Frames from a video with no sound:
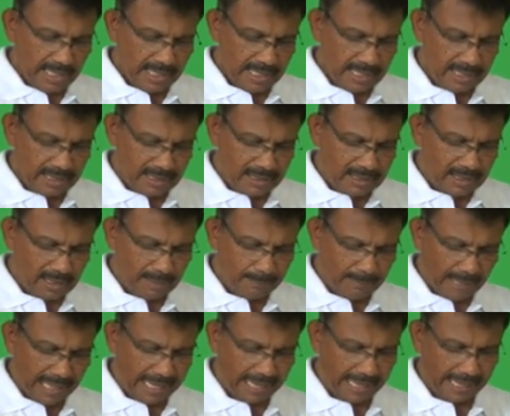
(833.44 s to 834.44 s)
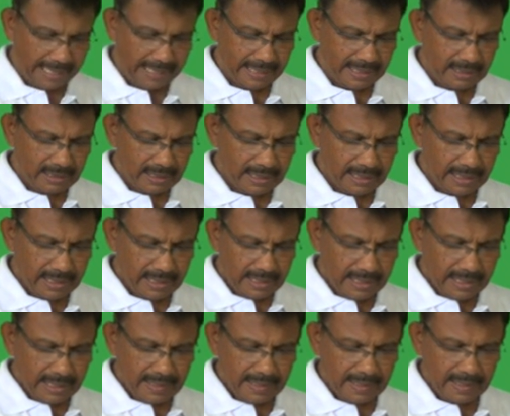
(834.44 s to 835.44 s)
In the blank,
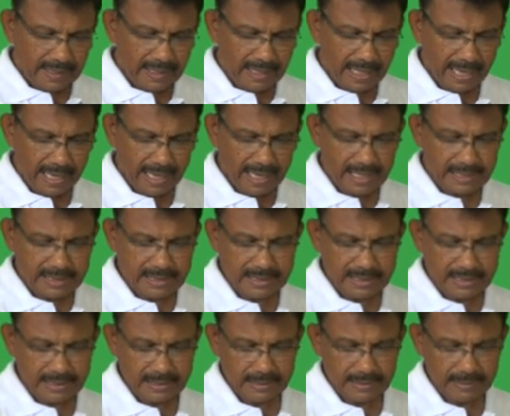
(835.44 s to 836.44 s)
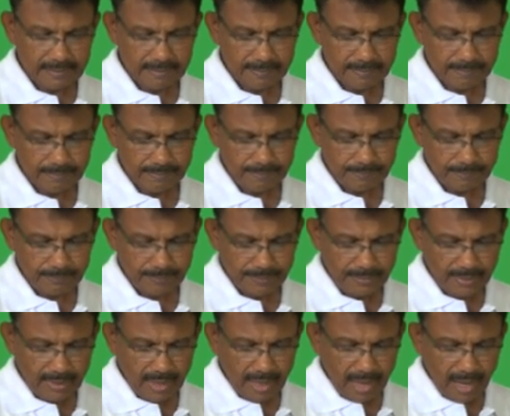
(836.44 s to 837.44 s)
he has
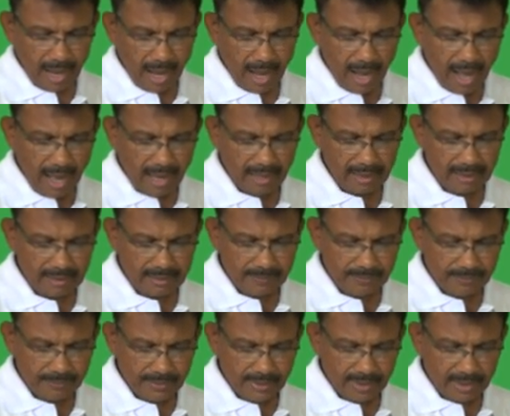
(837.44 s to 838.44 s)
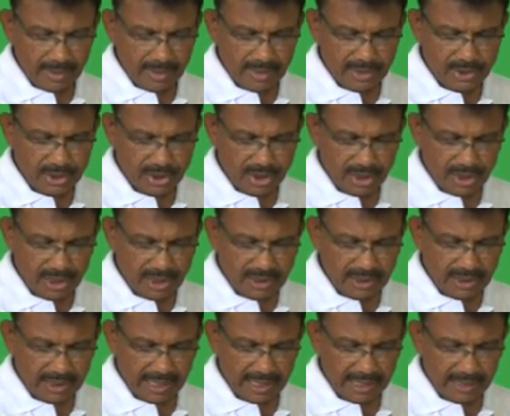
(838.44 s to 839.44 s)
hung a
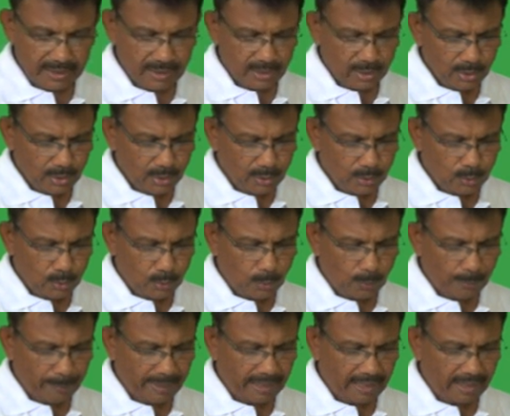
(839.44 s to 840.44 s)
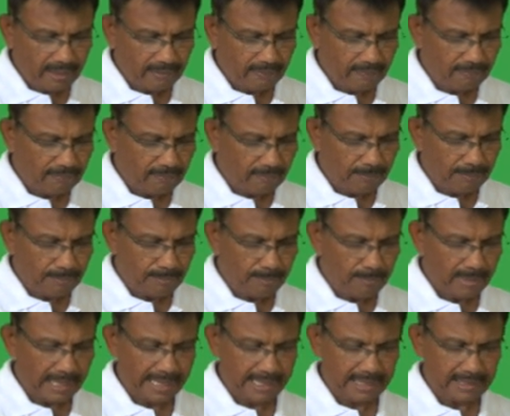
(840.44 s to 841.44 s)
shirt and 2 pair of
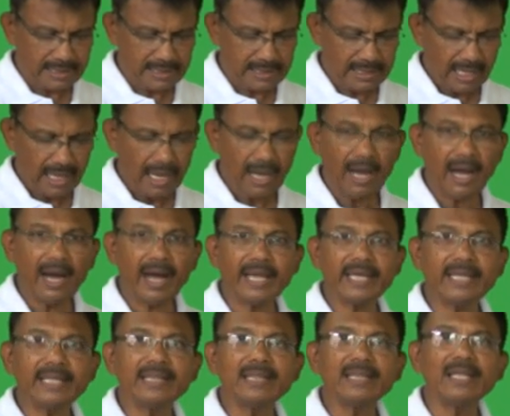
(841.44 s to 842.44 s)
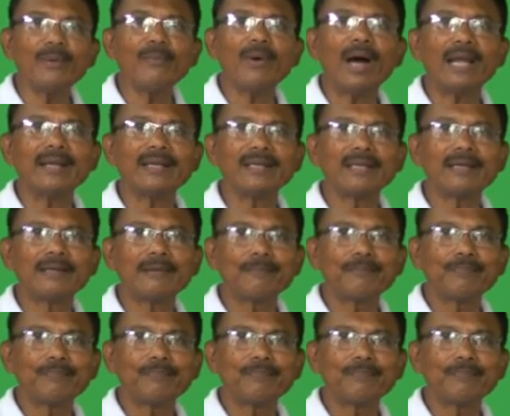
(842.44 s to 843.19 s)
blanks. In the what?